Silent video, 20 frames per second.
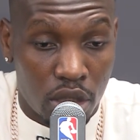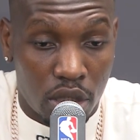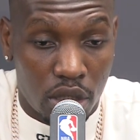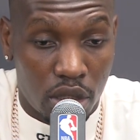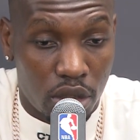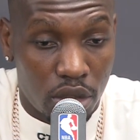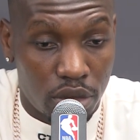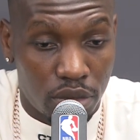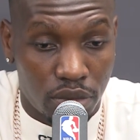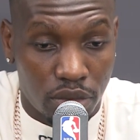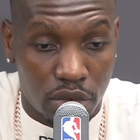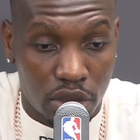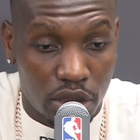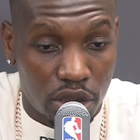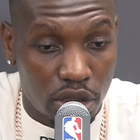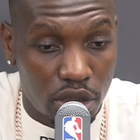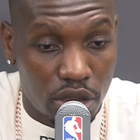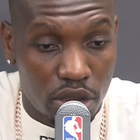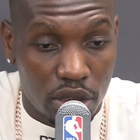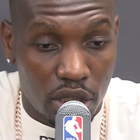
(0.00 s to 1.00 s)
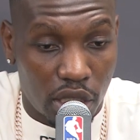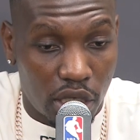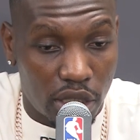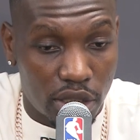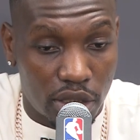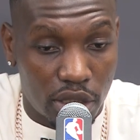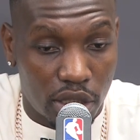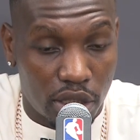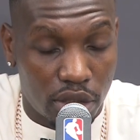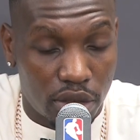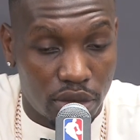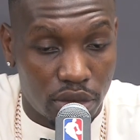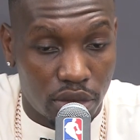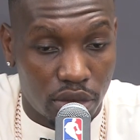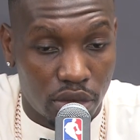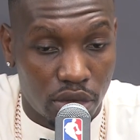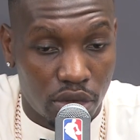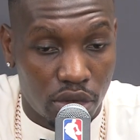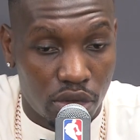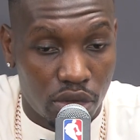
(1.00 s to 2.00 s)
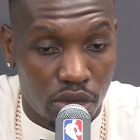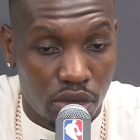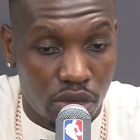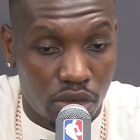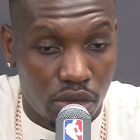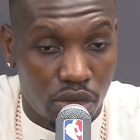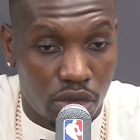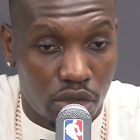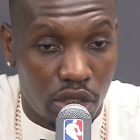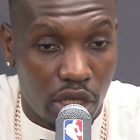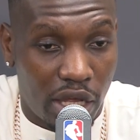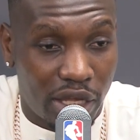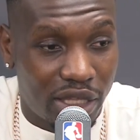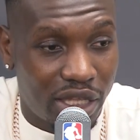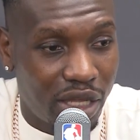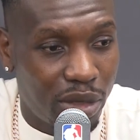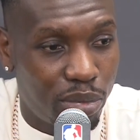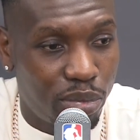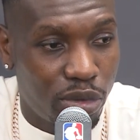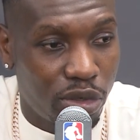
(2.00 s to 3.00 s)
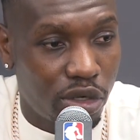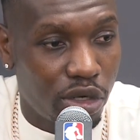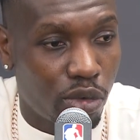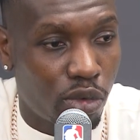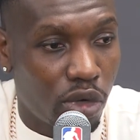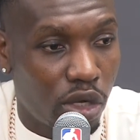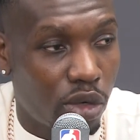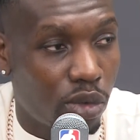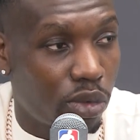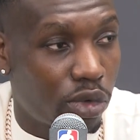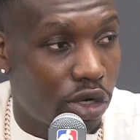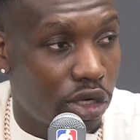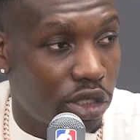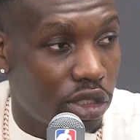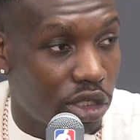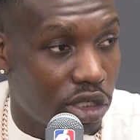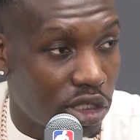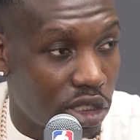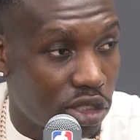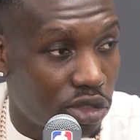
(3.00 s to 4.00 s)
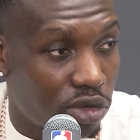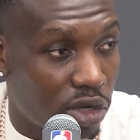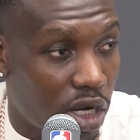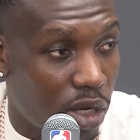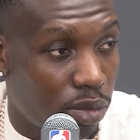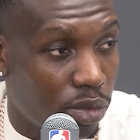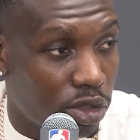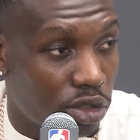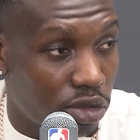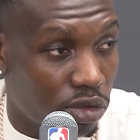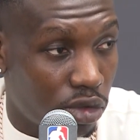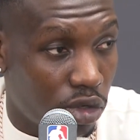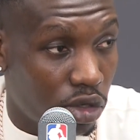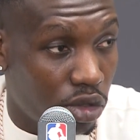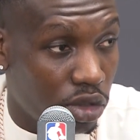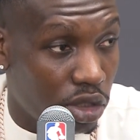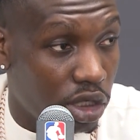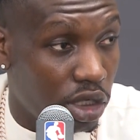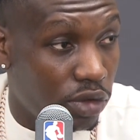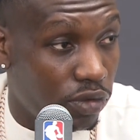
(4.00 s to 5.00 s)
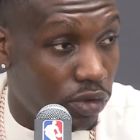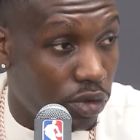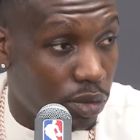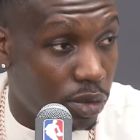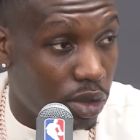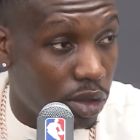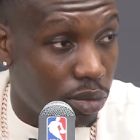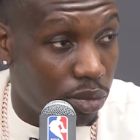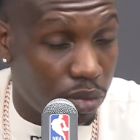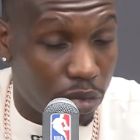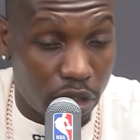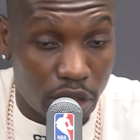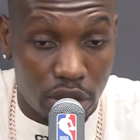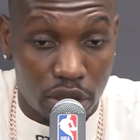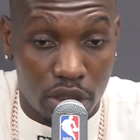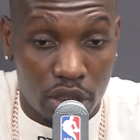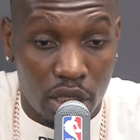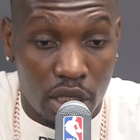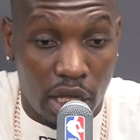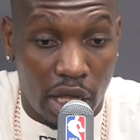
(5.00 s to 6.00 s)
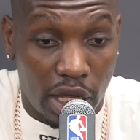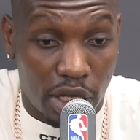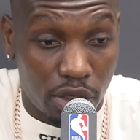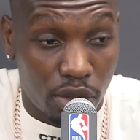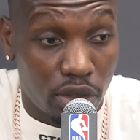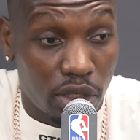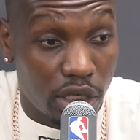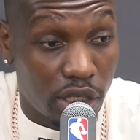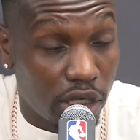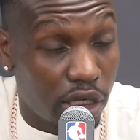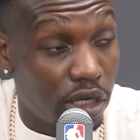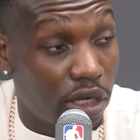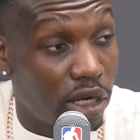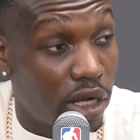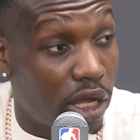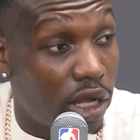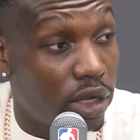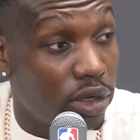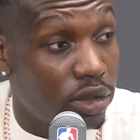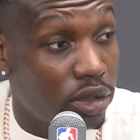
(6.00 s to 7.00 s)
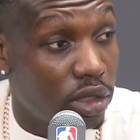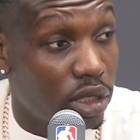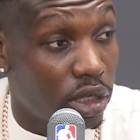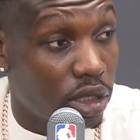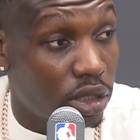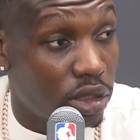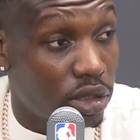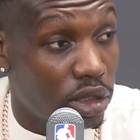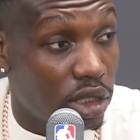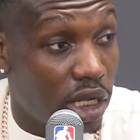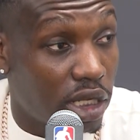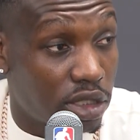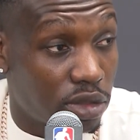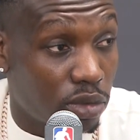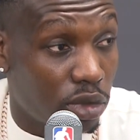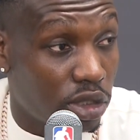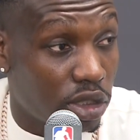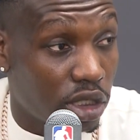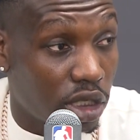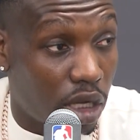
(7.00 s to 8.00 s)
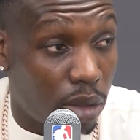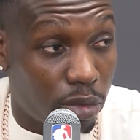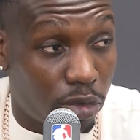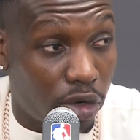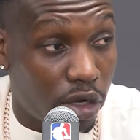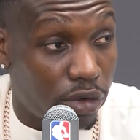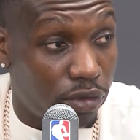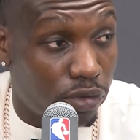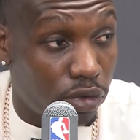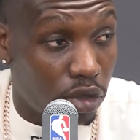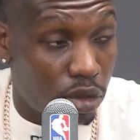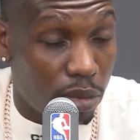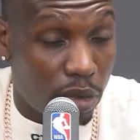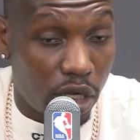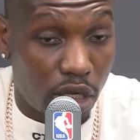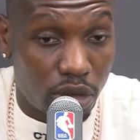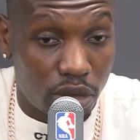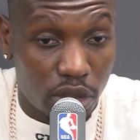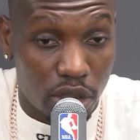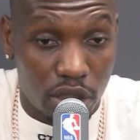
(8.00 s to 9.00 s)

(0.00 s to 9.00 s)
um, it's just like I said, you I can't put one word to describe what Toronto did for me, but I know they did a lot, and that's one thing I'm grateful about.